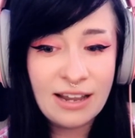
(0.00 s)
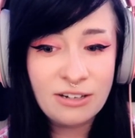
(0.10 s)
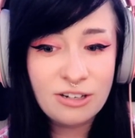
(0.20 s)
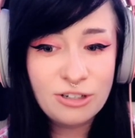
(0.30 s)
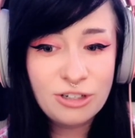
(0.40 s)

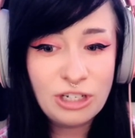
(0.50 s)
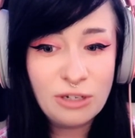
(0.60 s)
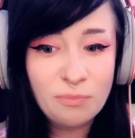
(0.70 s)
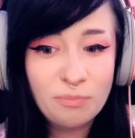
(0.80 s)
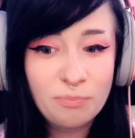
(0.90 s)
and
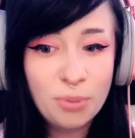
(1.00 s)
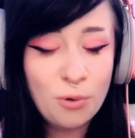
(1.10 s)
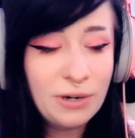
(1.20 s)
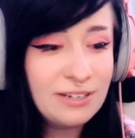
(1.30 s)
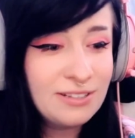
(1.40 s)
she
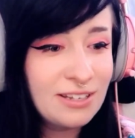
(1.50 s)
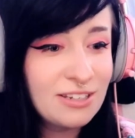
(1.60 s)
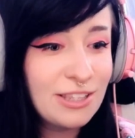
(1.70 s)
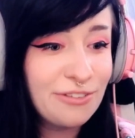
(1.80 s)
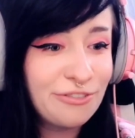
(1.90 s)

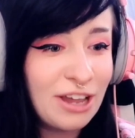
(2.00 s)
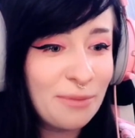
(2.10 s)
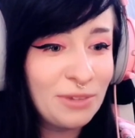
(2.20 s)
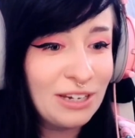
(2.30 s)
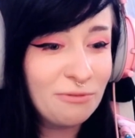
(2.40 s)
poisoned the
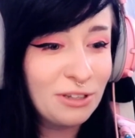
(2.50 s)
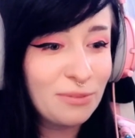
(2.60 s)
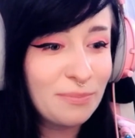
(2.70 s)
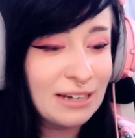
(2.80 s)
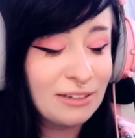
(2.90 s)
family
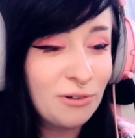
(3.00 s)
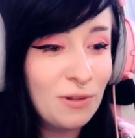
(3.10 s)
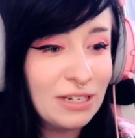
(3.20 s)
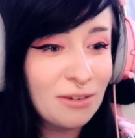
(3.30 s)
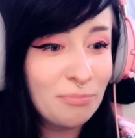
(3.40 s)
with
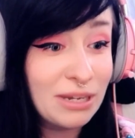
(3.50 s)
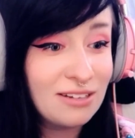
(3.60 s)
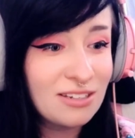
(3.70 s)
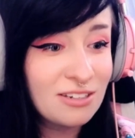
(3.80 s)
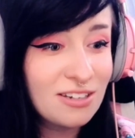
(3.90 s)
magnolia
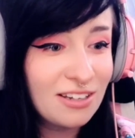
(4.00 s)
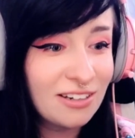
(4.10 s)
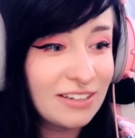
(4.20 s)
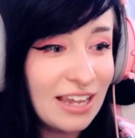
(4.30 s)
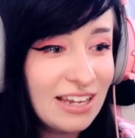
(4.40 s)
baked into
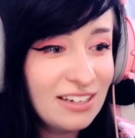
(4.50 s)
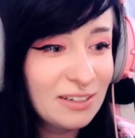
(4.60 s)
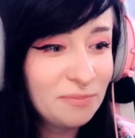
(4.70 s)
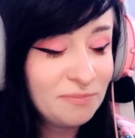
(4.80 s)
their cake.